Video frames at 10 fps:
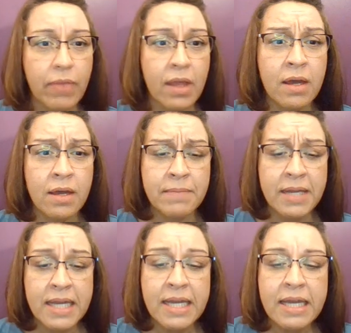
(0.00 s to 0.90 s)

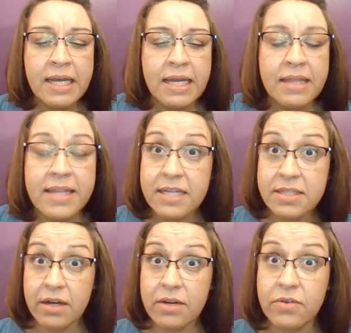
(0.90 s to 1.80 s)
Things
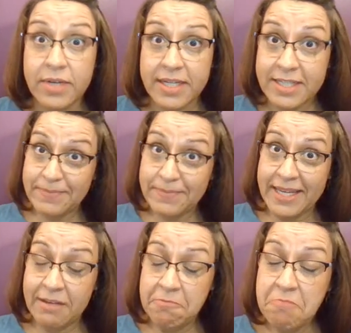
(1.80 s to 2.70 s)
are going to
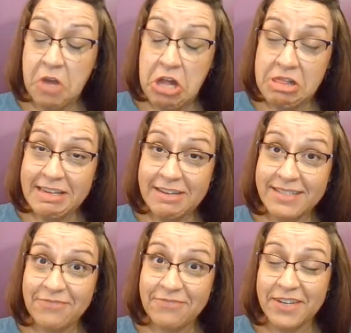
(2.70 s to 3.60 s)
be a little
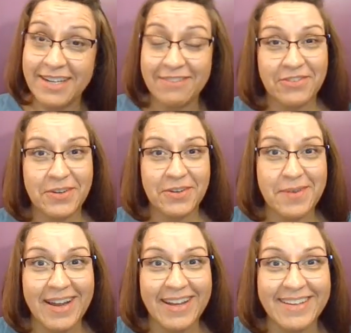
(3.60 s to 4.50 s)
different for a
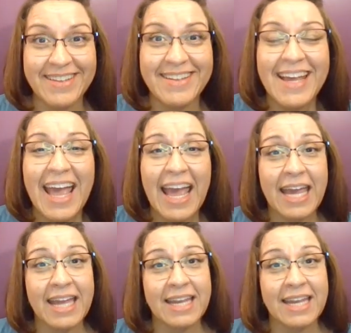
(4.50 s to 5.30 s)
while, and